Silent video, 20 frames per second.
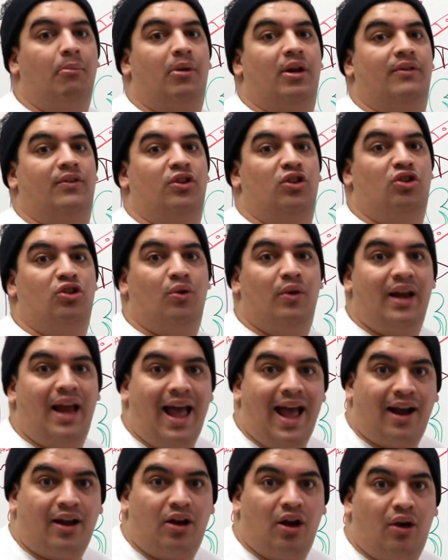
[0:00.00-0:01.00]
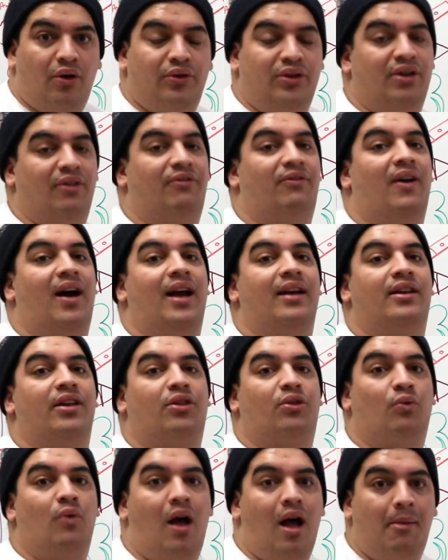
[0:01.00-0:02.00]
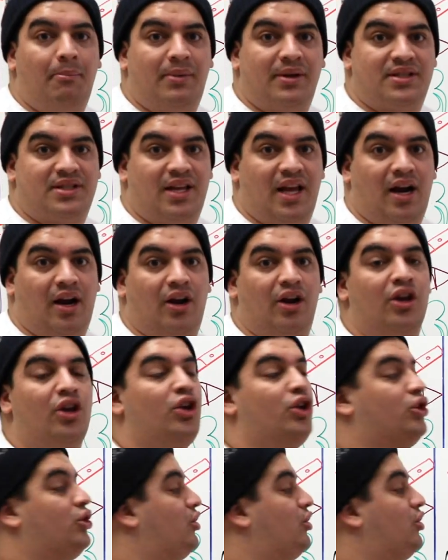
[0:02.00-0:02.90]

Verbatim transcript: But if you do an echo, you find a thrombus there,